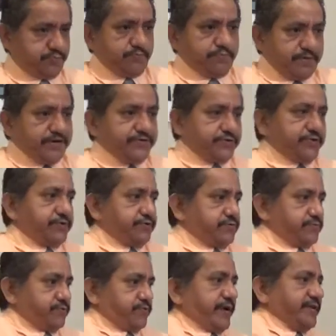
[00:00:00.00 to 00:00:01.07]

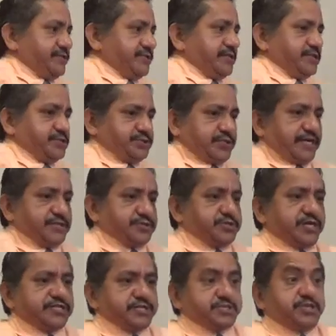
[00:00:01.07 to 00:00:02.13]
mother read this and
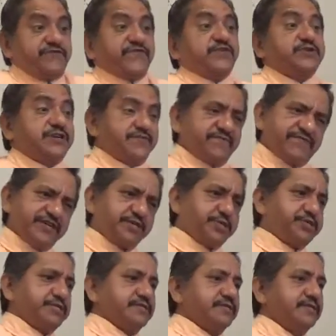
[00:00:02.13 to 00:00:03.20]
said she felt
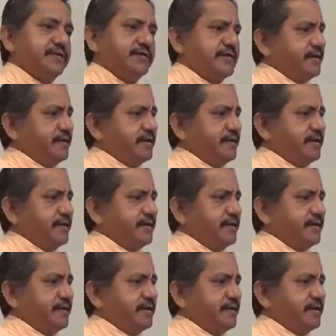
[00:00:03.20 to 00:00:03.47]
conviction.